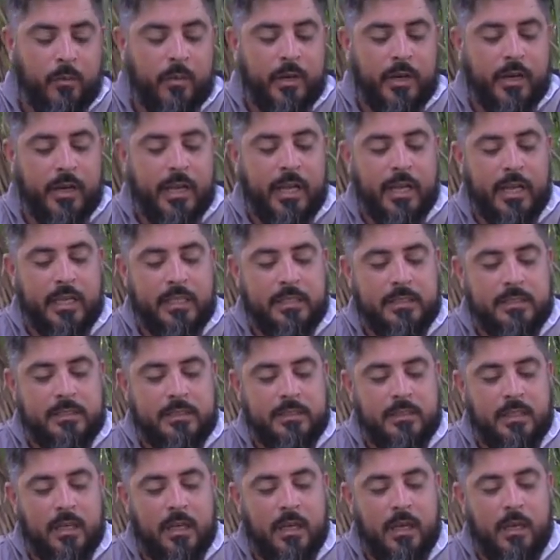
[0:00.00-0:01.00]

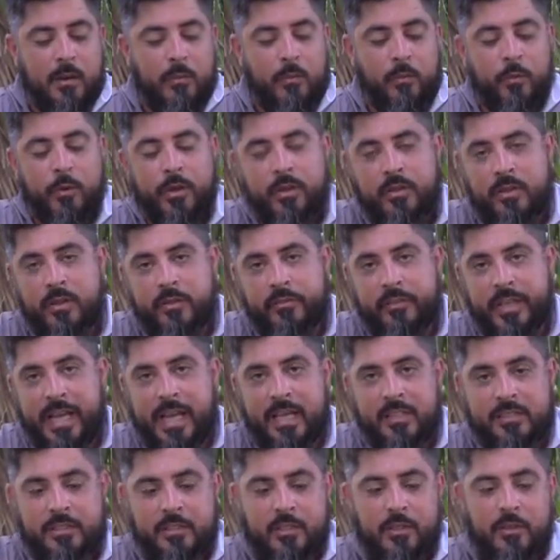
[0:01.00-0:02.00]
whereas with the
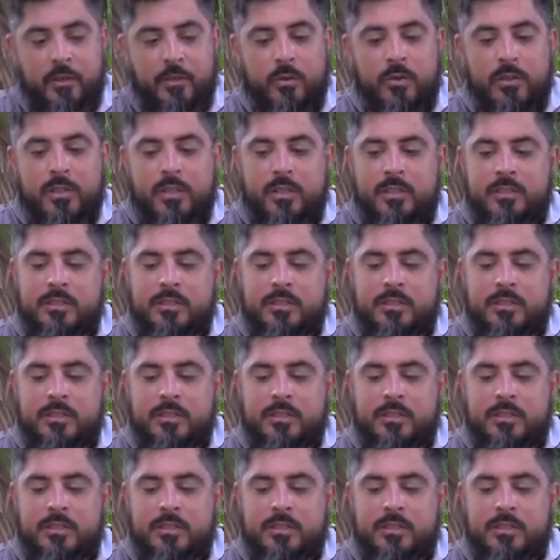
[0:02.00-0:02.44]
Tasco,